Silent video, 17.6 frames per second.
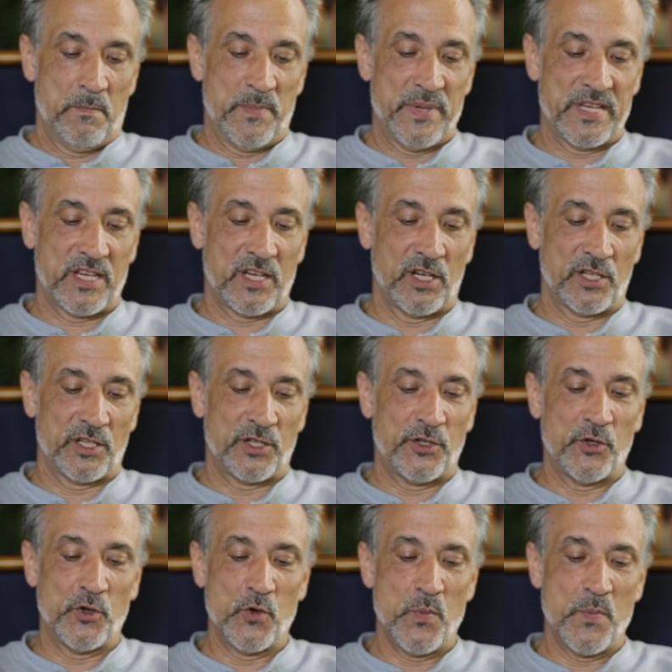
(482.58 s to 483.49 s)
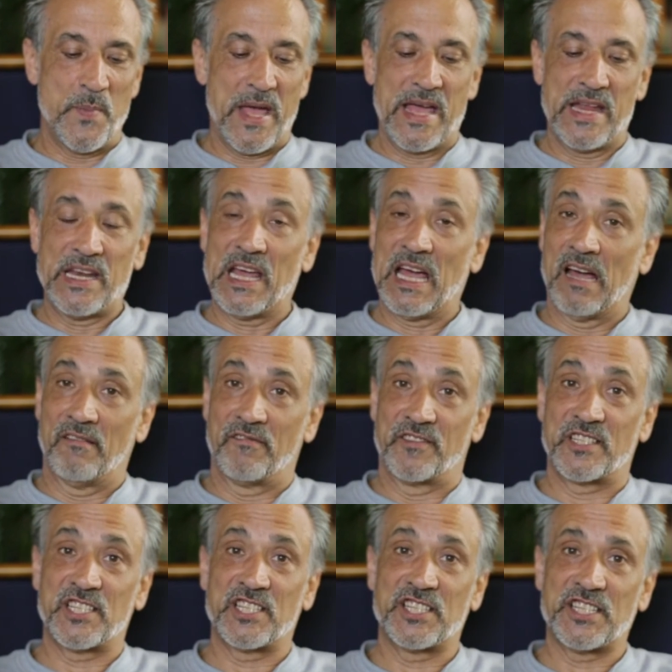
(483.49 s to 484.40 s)
"Because you men have
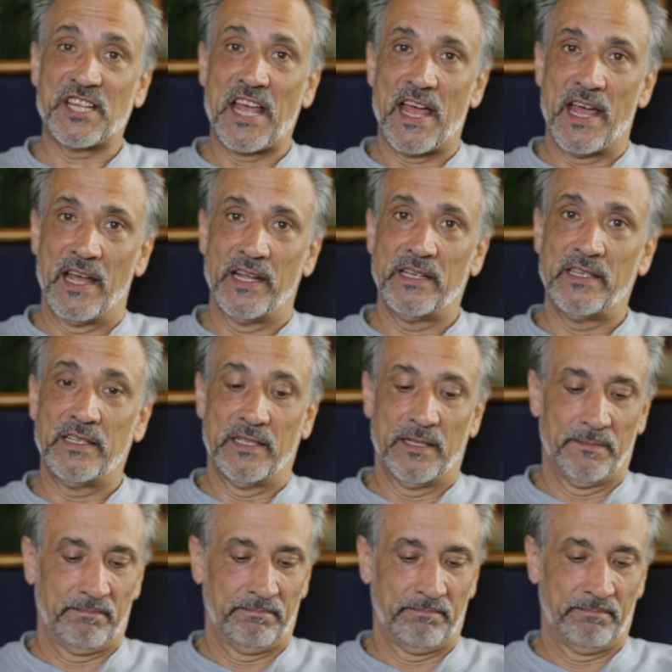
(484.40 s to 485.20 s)
said,